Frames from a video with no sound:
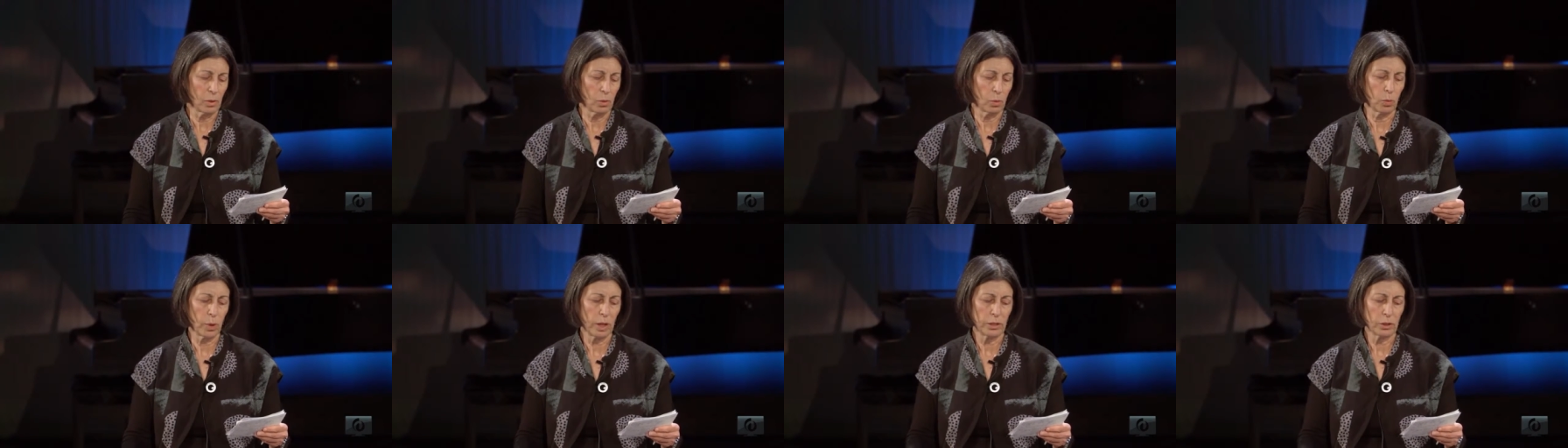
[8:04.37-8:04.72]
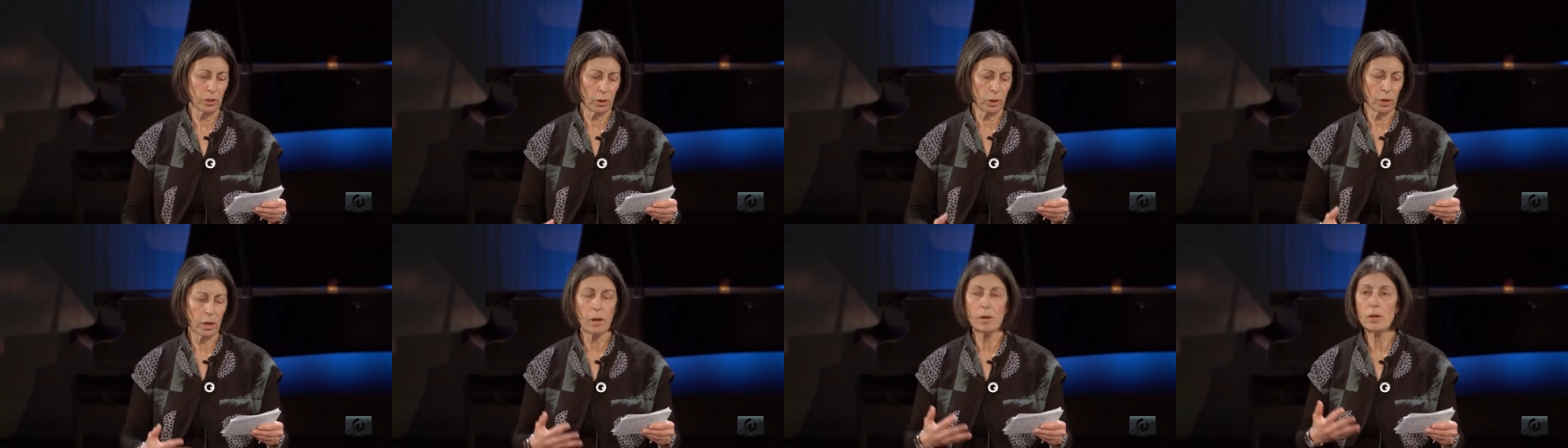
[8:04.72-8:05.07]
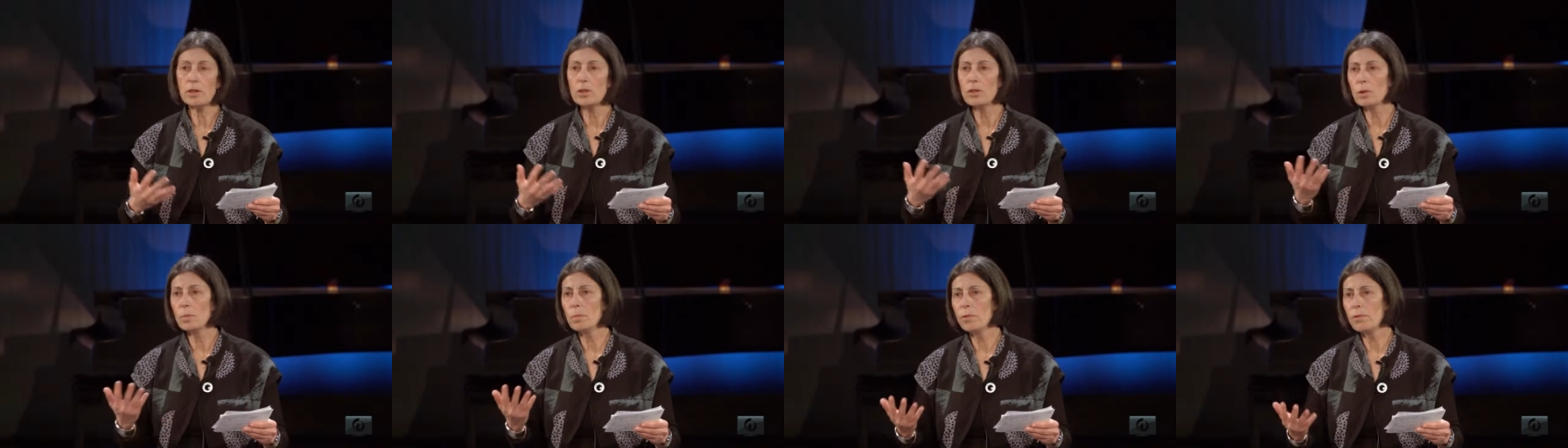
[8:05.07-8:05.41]
when your
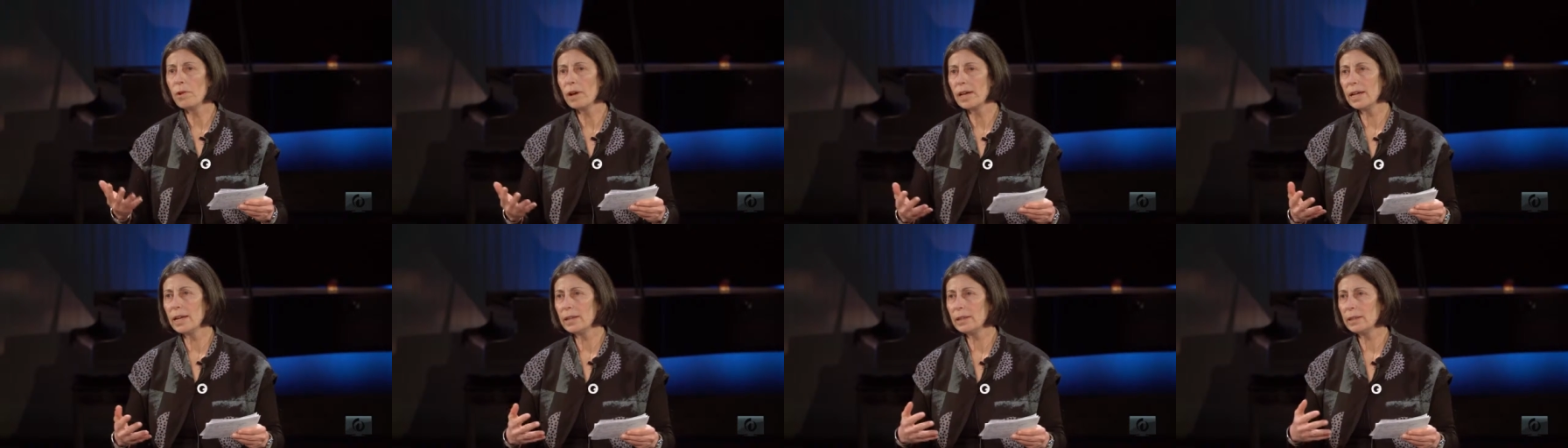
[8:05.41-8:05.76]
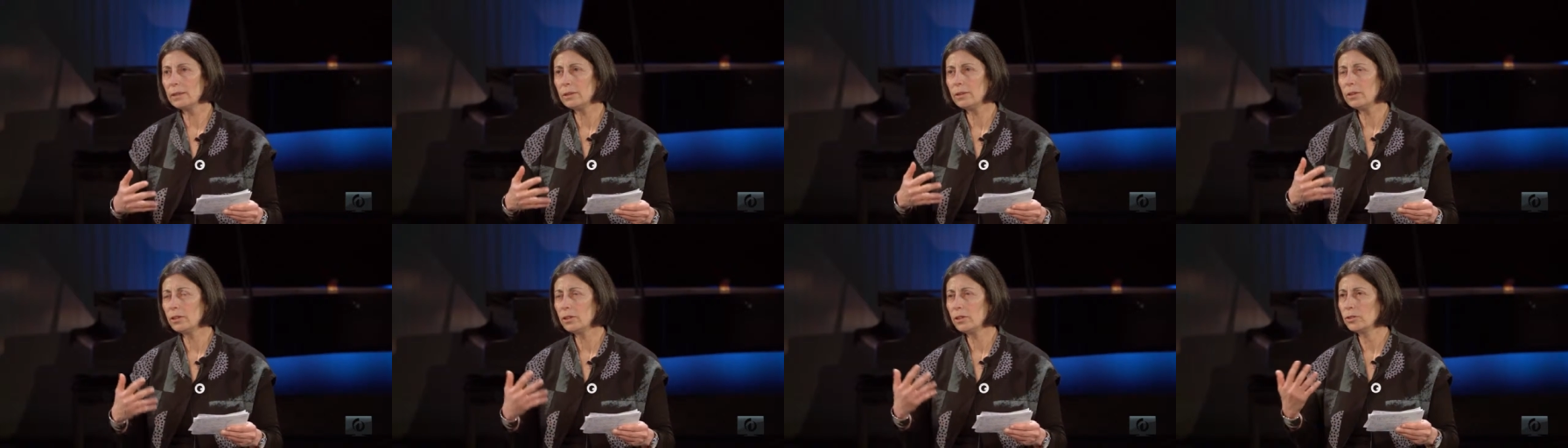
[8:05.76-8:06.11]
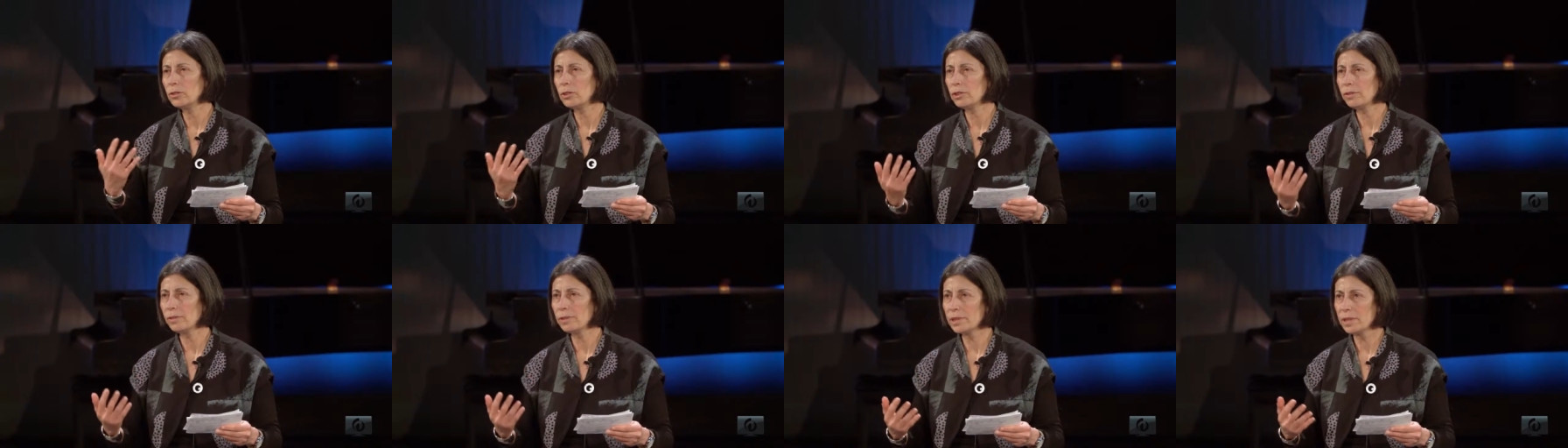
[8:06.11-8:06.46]
brain, your
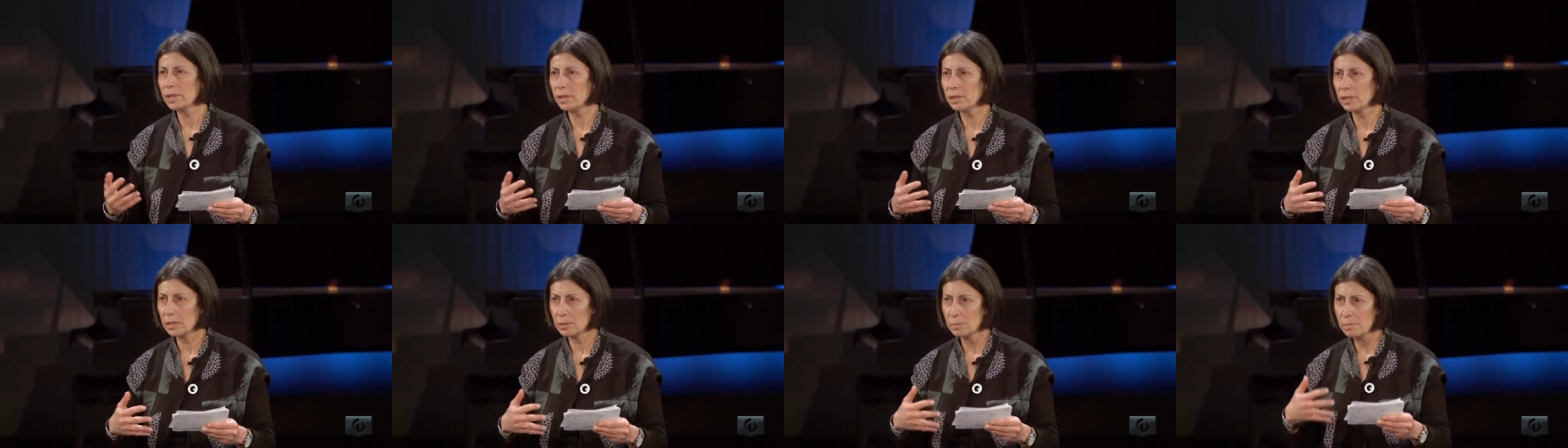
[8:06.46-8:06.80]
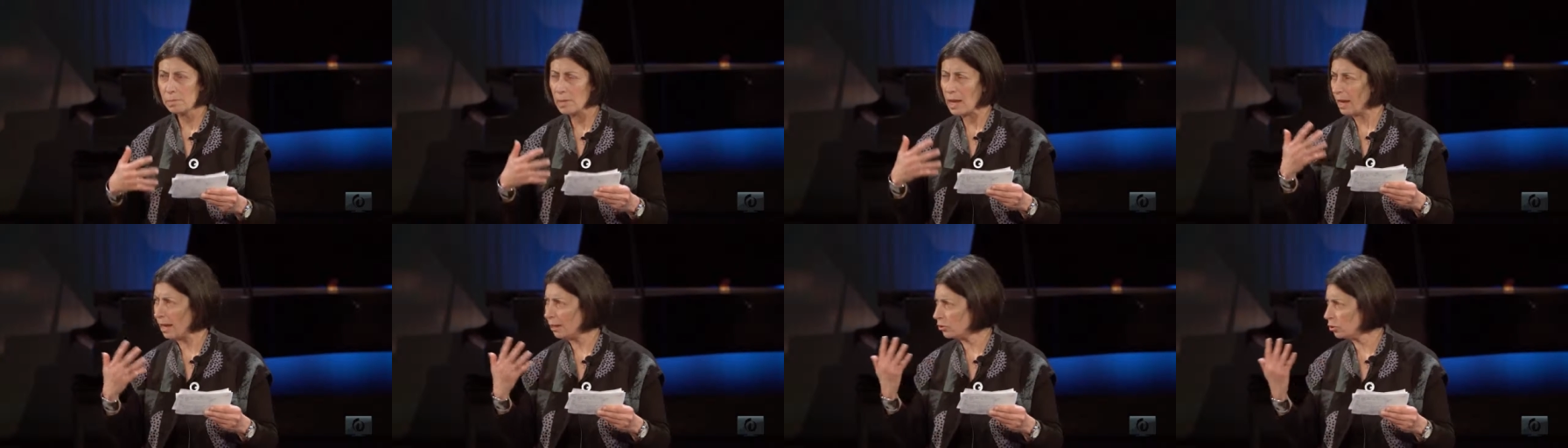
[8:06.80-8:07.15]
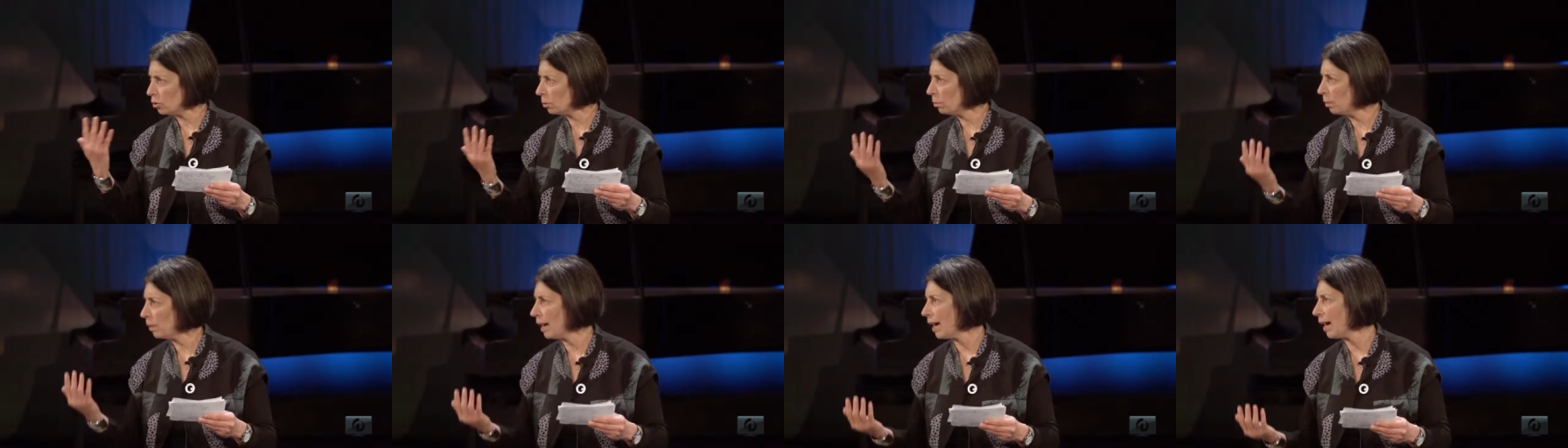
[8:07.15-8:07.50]
nervous system, and your
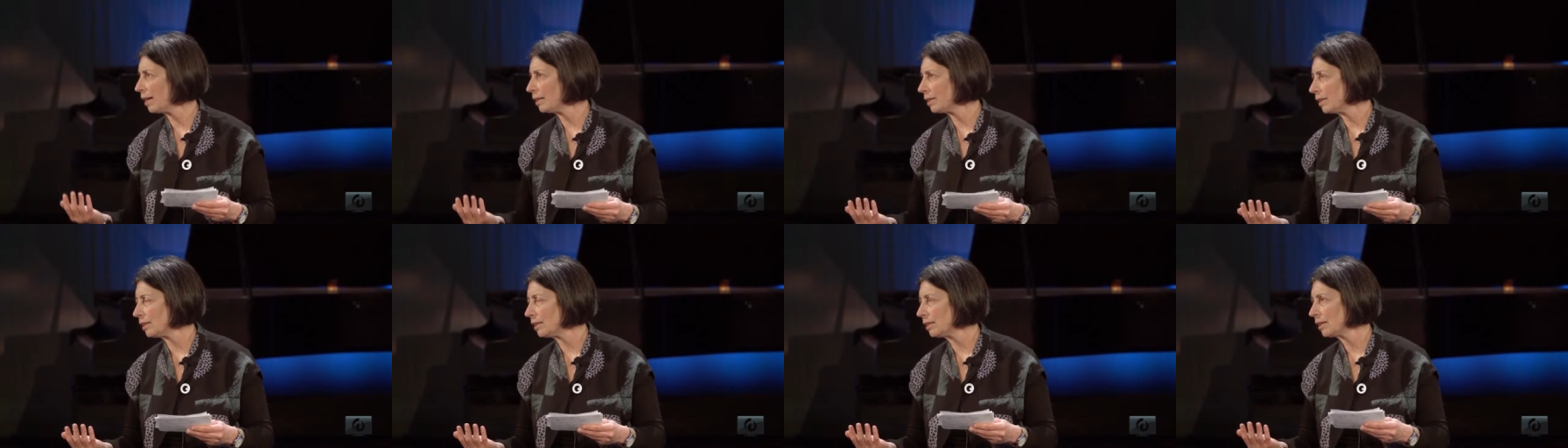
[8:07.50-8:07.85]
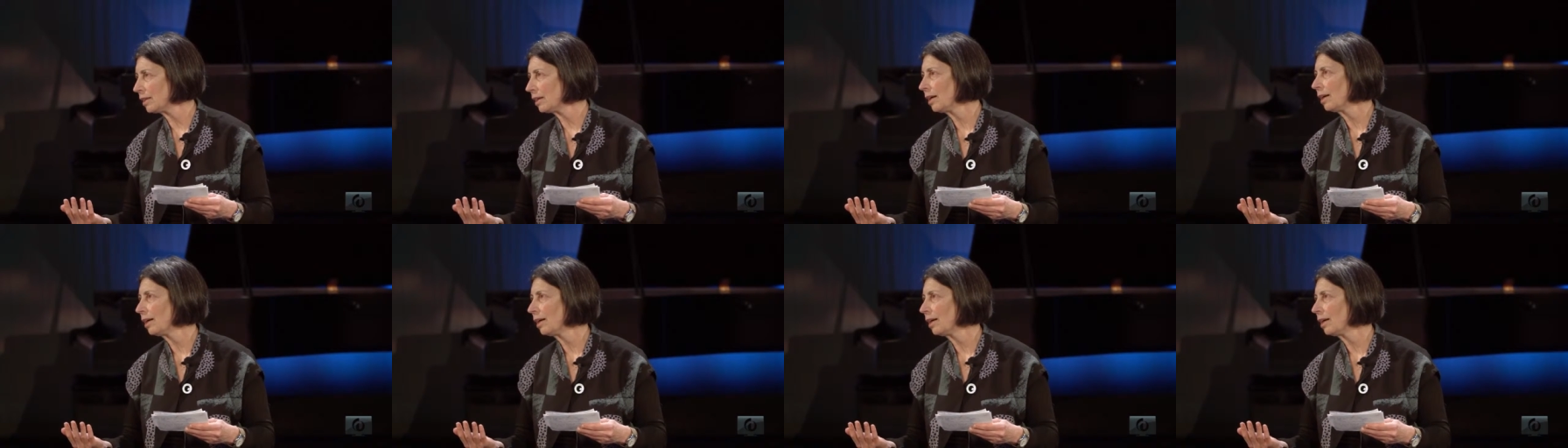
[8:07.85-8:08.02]
body